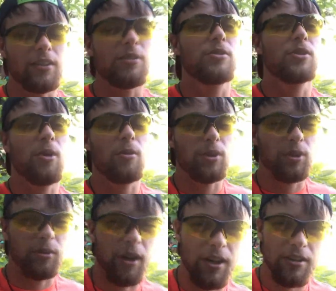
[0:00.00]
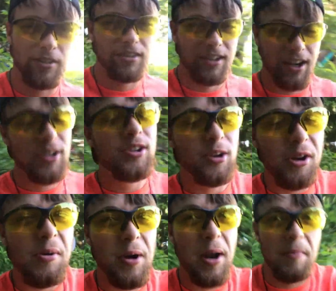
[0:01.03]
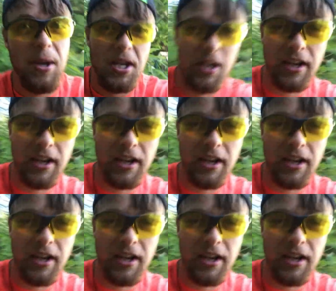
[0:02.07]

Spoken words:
to show you. I'll show you what I mean